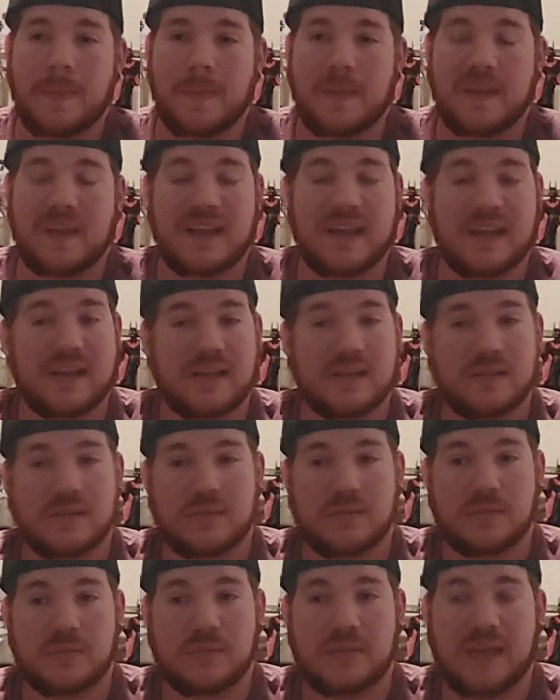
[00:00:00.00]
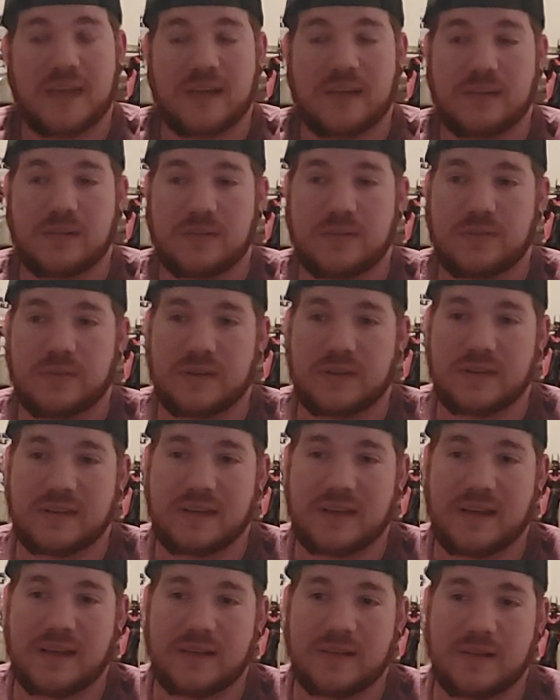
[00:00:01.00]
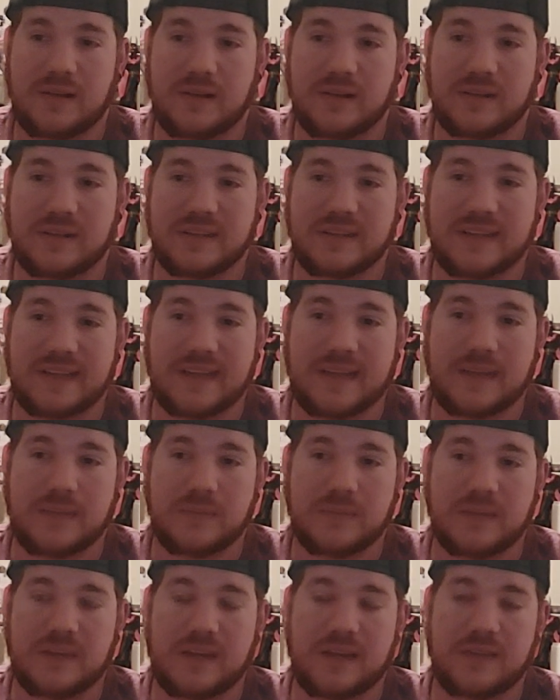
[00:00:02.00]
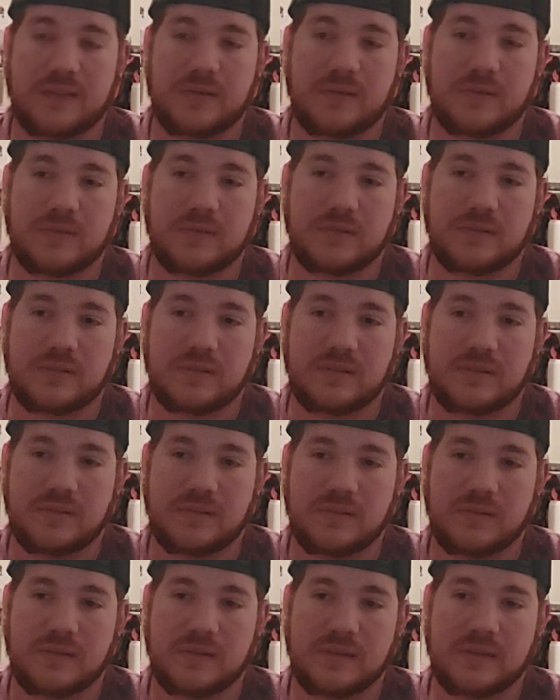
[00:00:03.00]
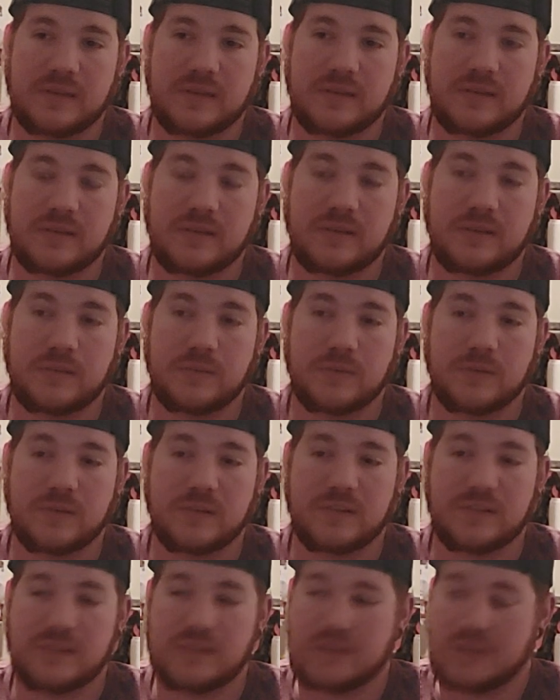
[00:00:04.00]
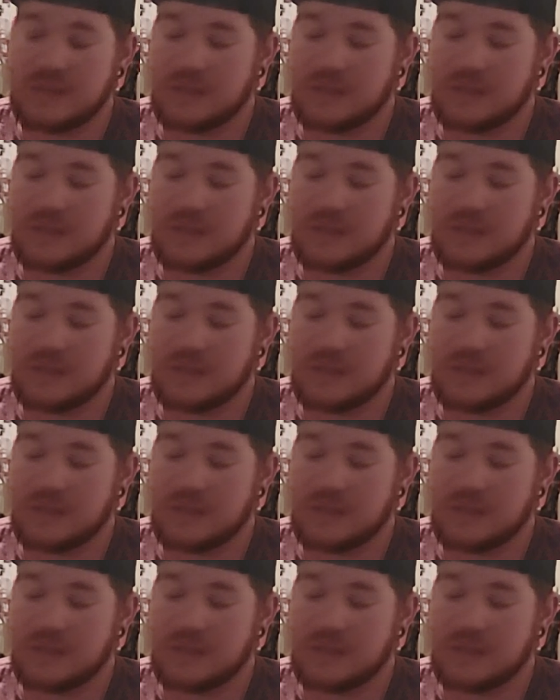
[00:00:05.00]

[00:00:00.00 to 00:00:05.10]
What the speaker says: He has some actually funny dialogue in the game that I thought was really humorous.